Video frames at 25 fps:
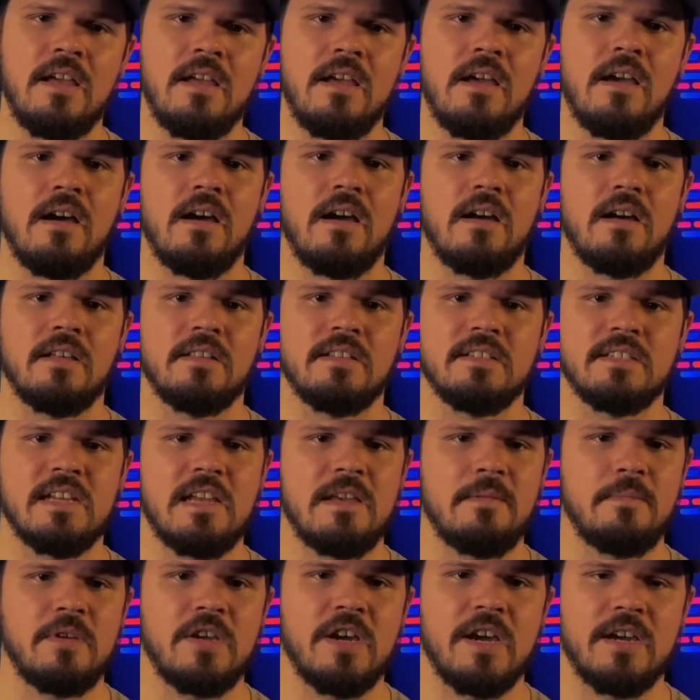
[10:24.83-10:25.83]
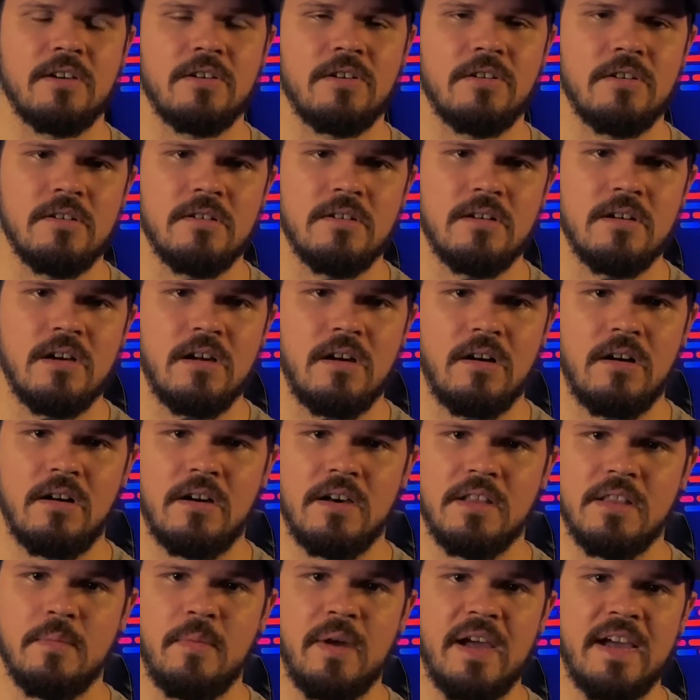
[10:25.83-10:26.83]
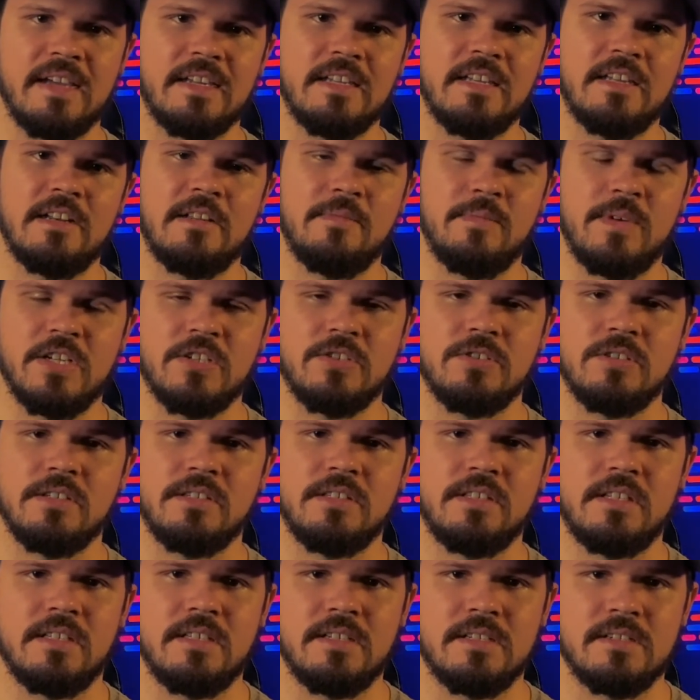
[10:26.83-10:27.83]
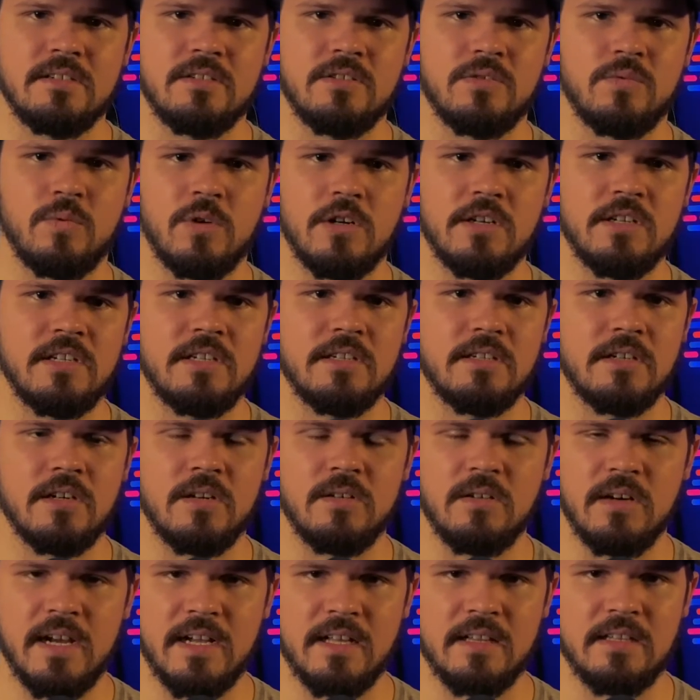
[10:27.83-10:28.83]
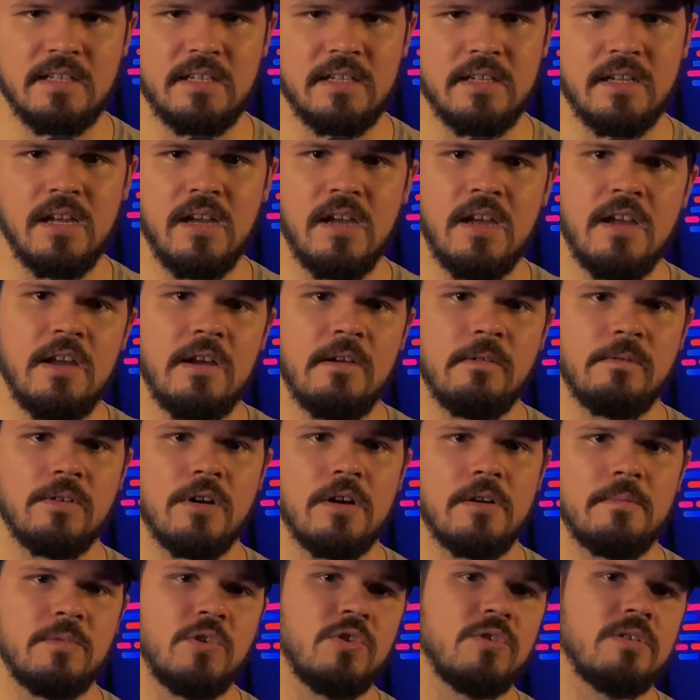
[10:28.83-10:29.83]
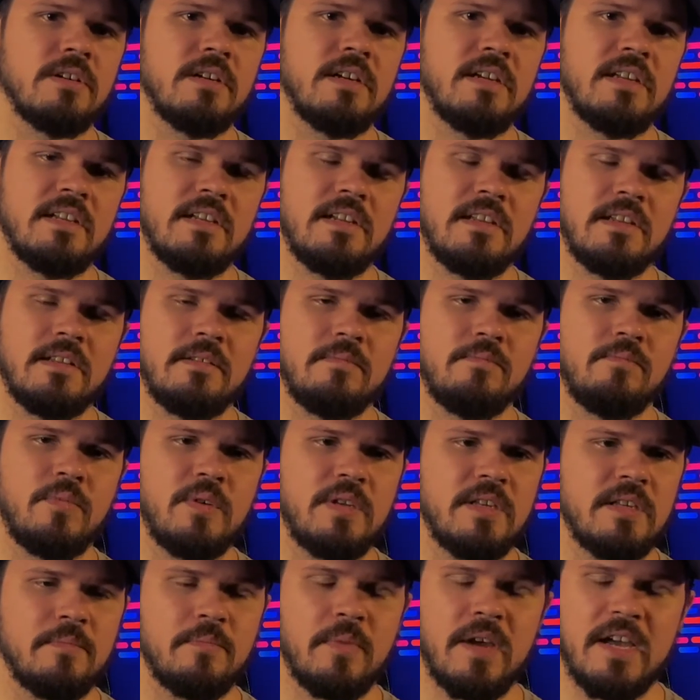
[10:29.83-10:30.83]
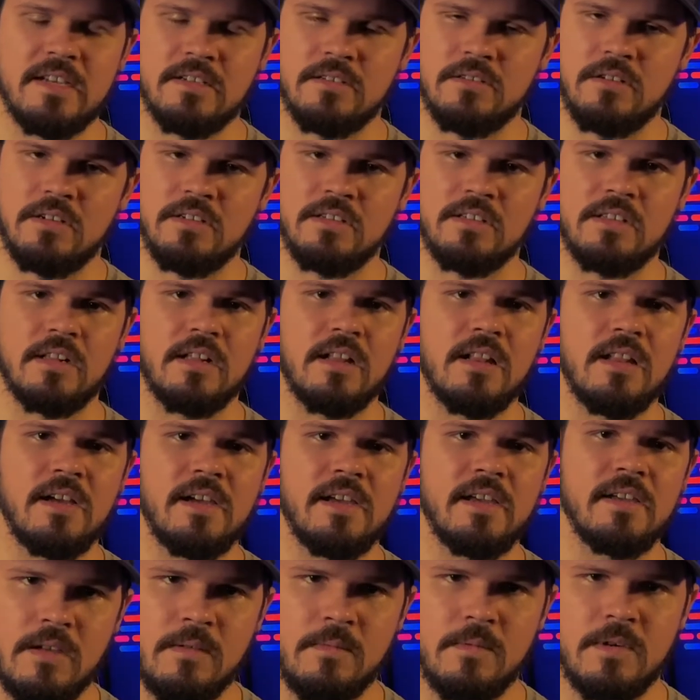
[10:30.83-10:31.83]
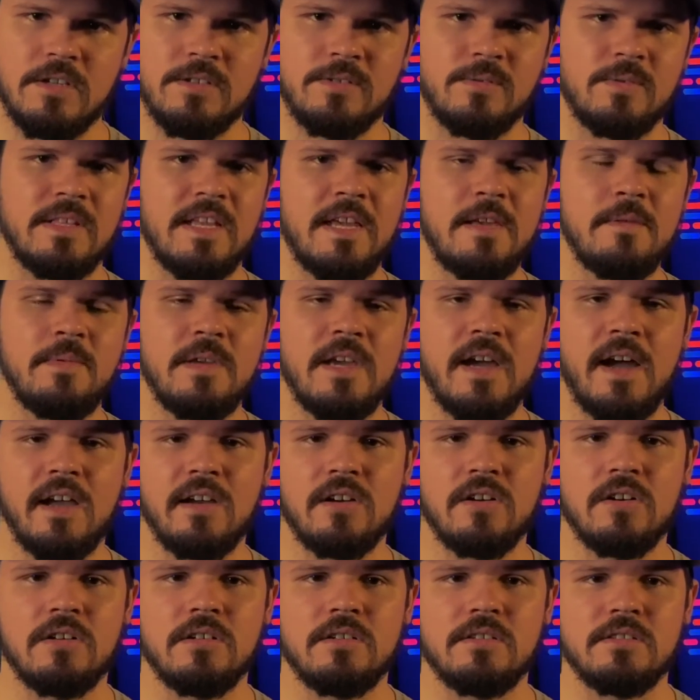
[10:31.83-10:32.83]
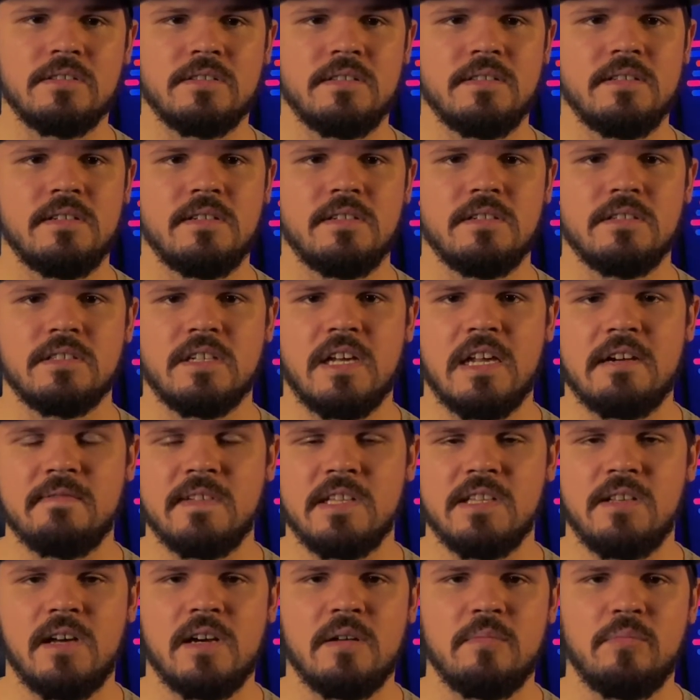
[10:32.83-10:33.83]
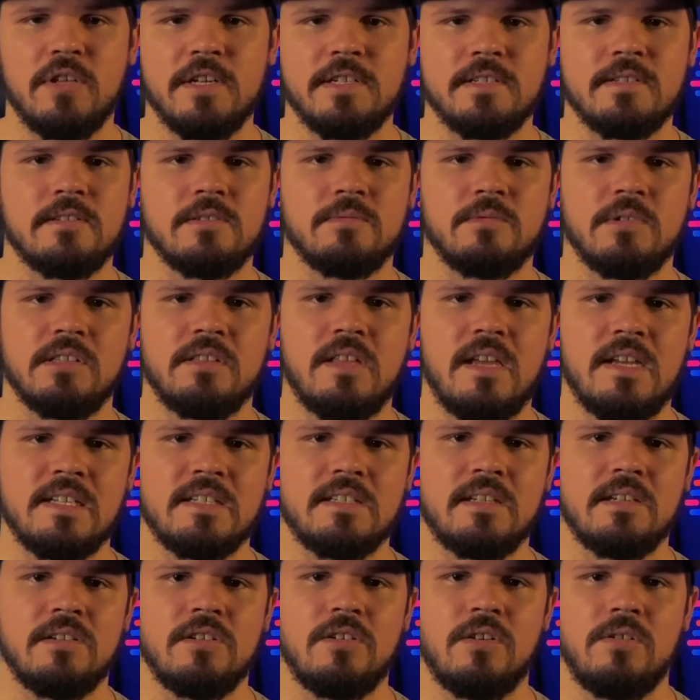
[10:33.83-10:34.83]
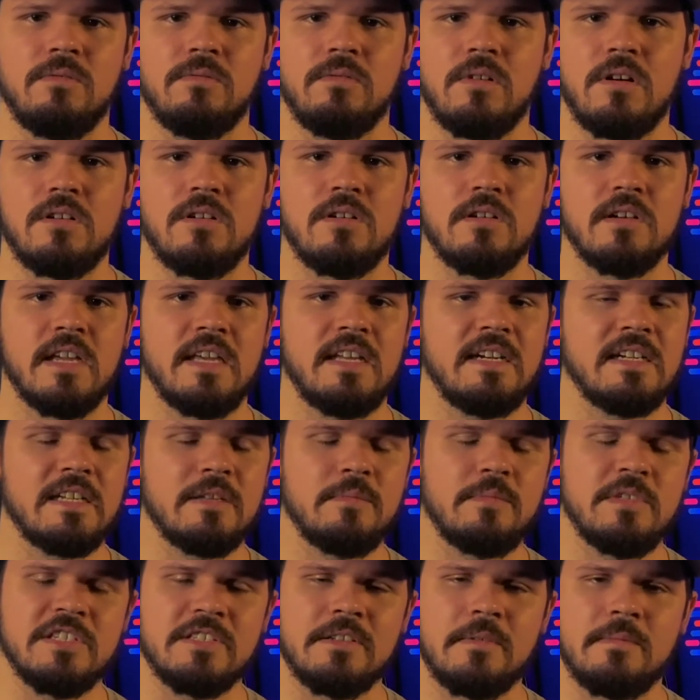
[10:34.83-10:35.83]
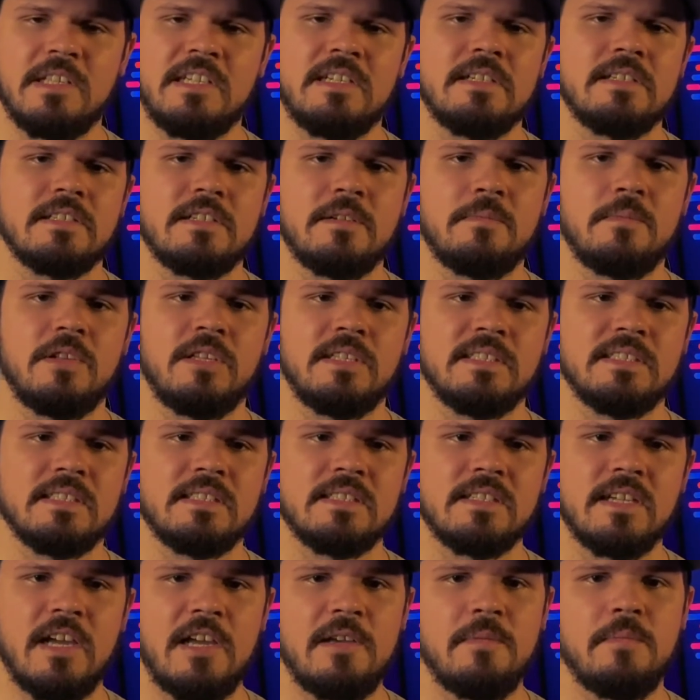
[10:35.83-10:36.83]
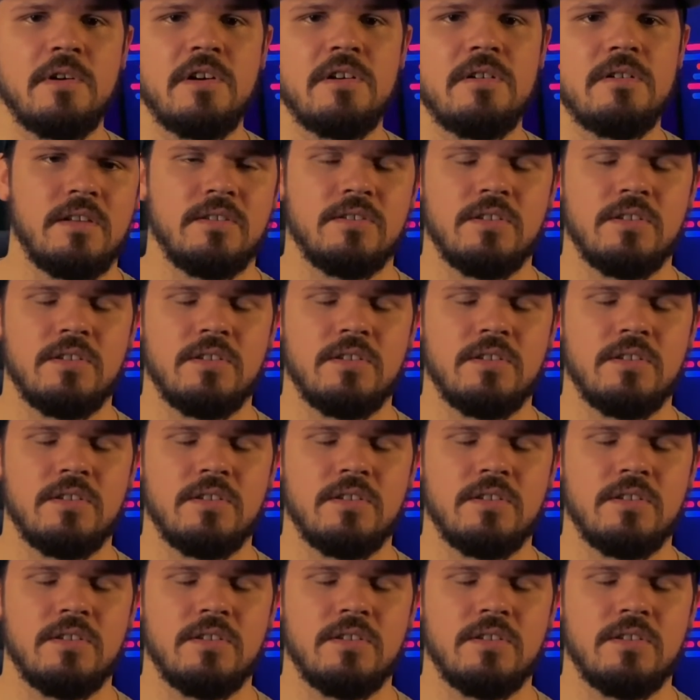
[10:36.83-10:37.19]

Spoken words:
API call on the back end and make sure that this is working correctly from your end and being passed on to the client. Because with API calls, there's kind of a lot of places where things can go wrong, and it could be something as simple as a typo.